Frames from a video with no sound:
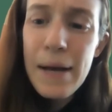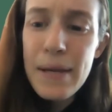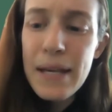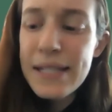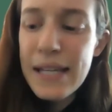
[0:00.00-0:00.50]

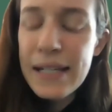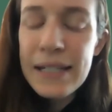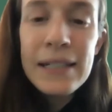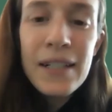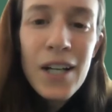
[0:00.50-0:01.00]
is
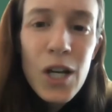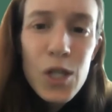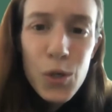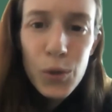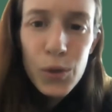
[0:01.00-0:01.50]
a
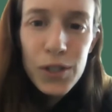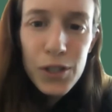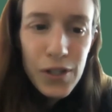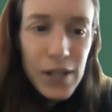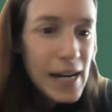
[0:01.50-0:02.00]
tool
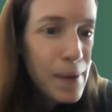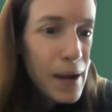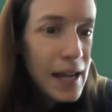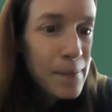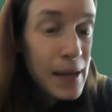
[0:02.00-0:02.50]
created
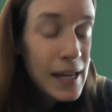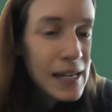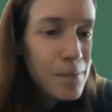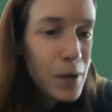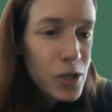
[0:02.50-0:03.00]
by a man
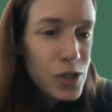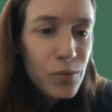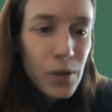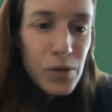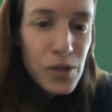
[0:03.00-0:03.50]
named Marshall
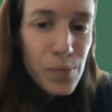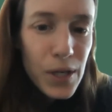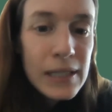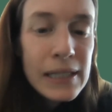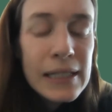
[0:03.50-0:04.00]

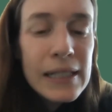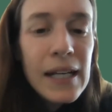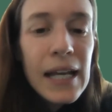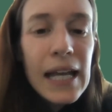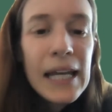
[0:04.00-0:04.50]
Rosenberg.
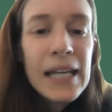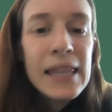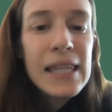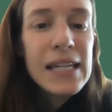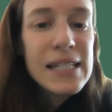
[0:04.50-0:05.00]

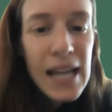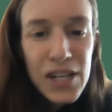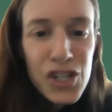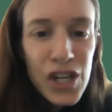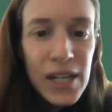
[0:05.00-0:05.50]
And the
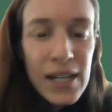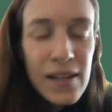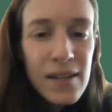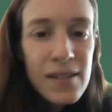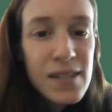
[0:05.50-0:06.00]
intention
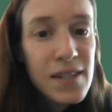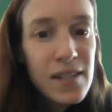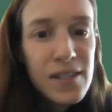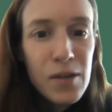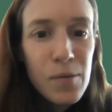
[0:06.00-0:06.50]
is to
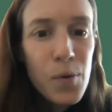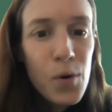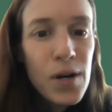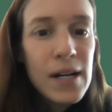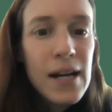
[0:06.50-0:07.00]

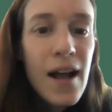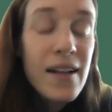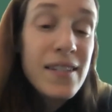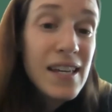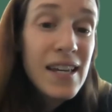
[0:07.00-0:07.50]
support
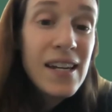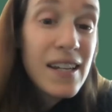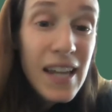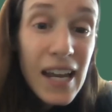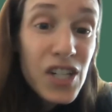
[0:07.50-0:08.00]
us in
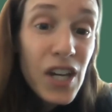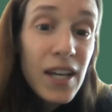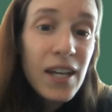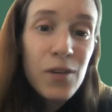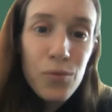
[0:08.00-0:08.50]

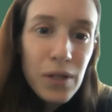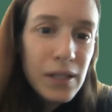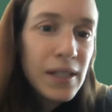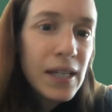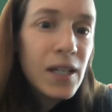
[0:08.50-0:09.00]
engaging in
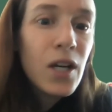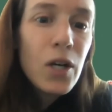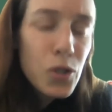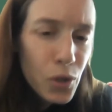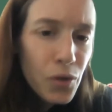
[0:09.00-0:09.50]
really
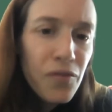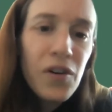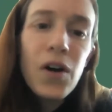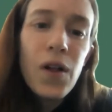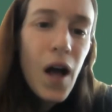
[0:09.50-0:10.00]

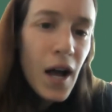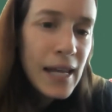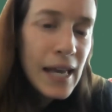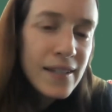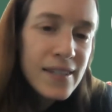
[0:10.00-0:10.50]
truthful,
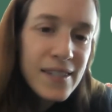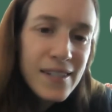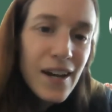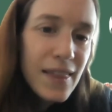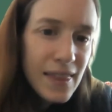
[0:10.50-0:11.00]
honest,
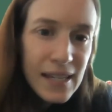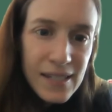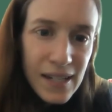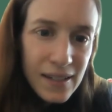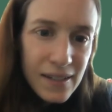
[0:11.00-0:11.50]

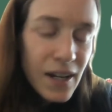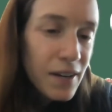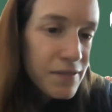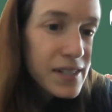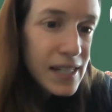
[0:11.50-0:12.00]
authentic
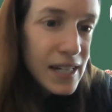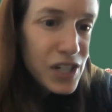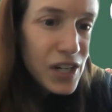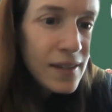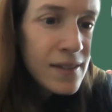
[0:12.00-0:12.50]

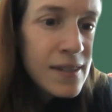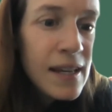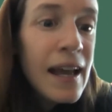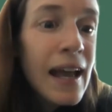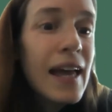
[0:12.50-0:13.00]
conversations.
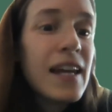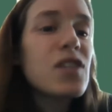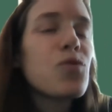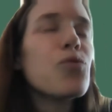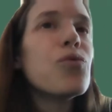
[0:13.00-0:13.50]
And
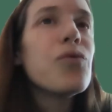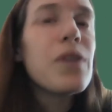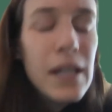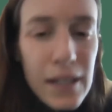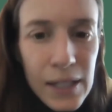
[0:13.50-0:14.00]
it's
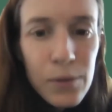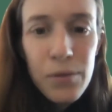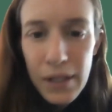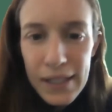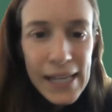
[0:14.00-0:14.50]
really,
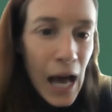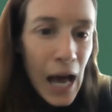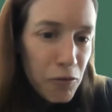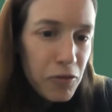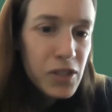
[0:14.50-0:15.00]
really
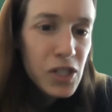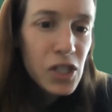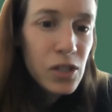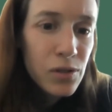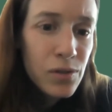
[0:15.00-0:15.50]
helpful to
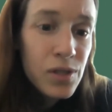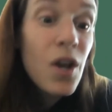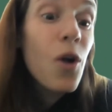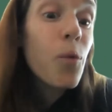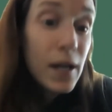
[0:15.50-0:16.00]
use
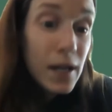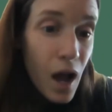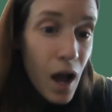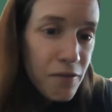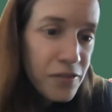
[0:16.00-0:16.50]
when
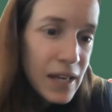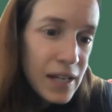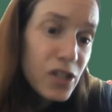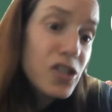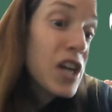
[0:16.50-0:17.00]

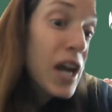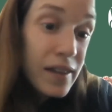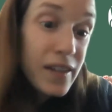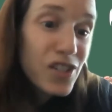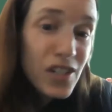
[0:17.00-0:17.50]
conflict or
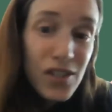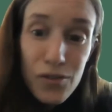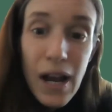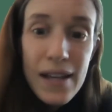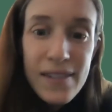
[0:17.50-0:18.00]
challenge is
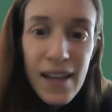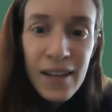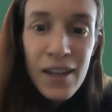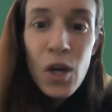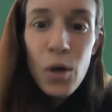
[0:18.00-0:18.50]

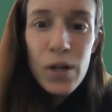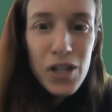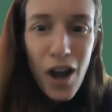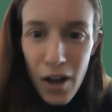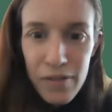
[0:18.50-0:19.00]
arising, which
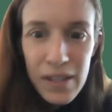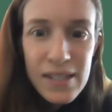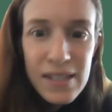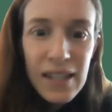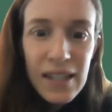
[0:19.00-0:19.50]

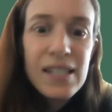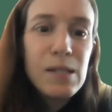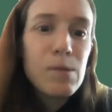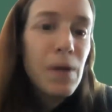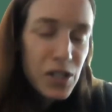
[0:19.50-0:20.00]
obviously,
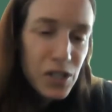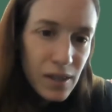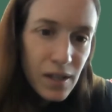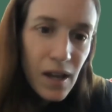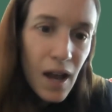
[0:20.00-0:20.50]
especially
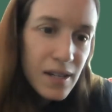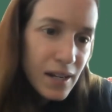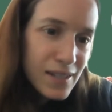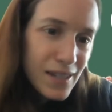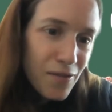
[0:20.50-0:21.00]
in the
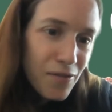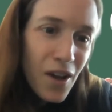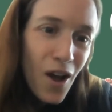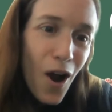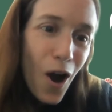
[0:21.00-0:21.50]
context of
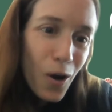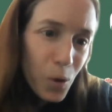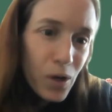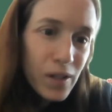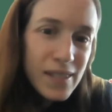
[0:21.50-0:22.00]
our
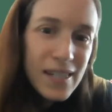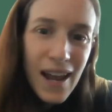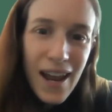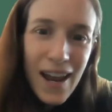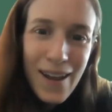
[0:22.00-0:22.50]
world
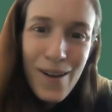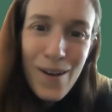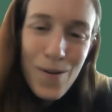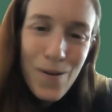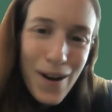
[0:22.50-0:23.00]
today,
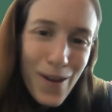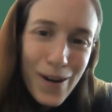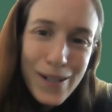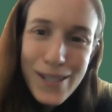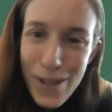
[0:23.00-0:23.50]
where there
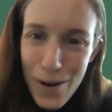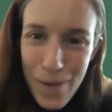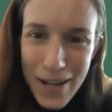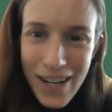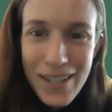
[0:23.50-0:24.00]
is so
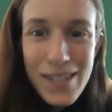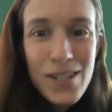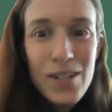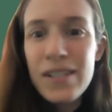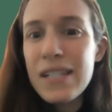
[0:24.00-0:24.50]
much
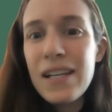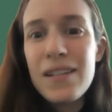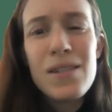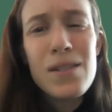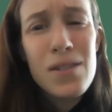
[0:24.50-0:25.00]
uncertainty
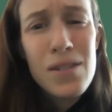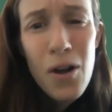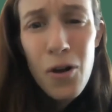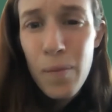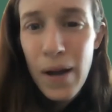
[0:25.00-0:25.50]
and
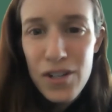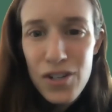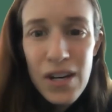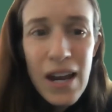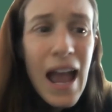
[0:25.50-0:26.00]
so
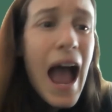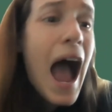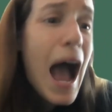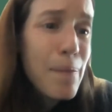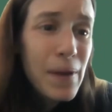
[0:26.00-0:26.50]
much
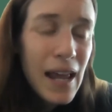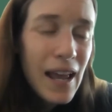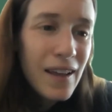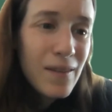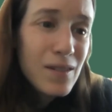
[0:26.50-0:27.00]

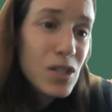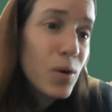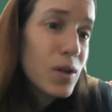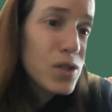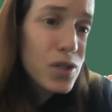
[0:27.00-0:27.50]
happening to
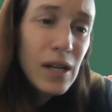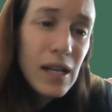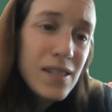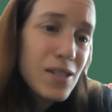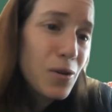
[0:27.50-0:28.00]
our
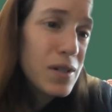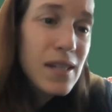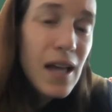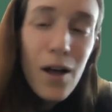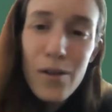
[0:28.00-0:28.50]
students, to
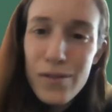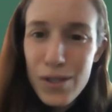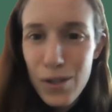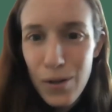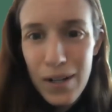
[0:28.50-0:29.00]
ourselves,
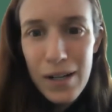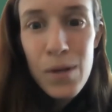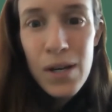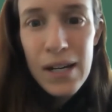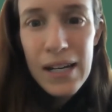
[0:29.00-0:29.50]
to our
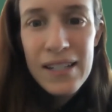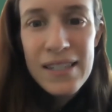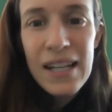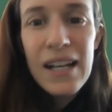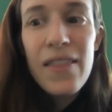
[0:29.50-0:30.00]

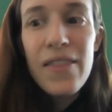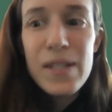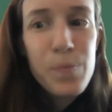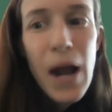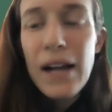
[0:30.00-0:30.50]
communities,
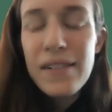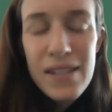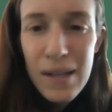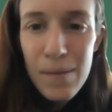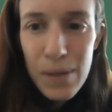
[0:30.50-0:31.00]
this
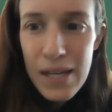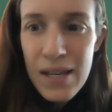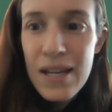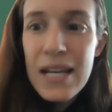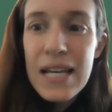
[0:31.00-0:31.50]
practice can
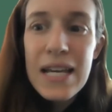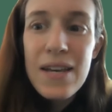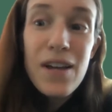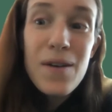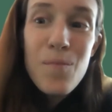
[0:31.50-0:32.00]
be
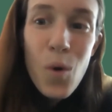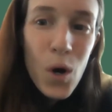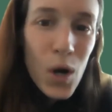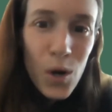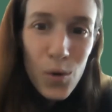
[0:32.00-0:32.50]
even
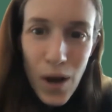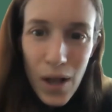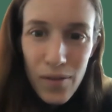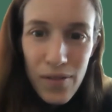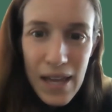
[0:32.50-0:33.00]
more
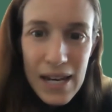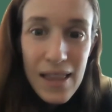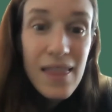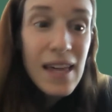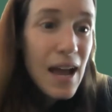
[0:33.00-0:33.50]
relevant
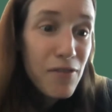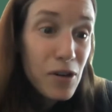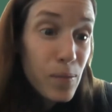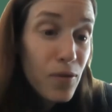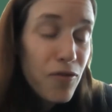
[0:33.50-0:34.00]
than ever
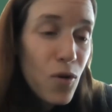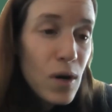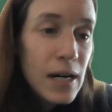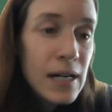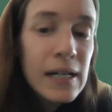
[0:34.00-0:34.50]

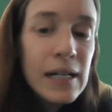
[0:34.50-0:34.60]
before.